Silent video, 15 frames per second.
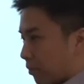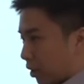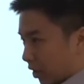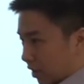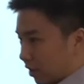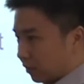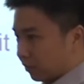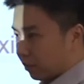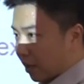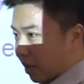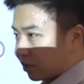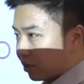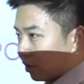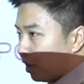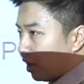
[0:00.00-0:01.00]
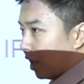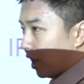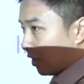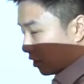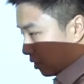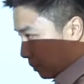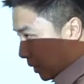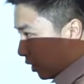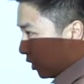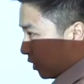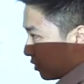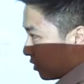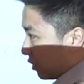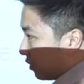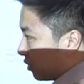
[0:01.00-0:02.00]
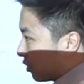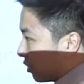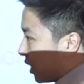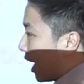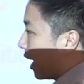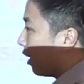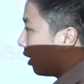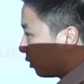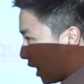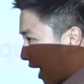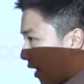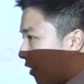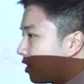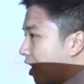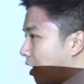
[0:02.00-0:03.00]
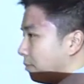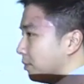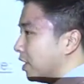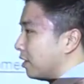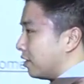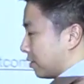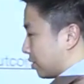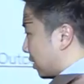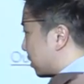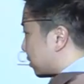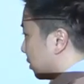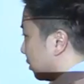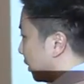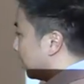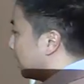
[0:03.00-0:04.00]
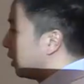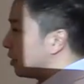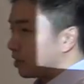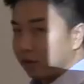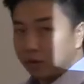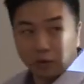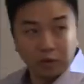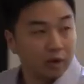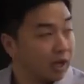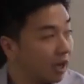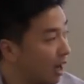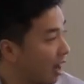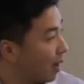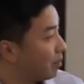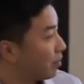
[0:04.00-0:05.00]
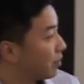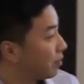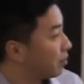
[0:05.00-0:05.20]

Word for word: market information and experiences that allow them essentially to um,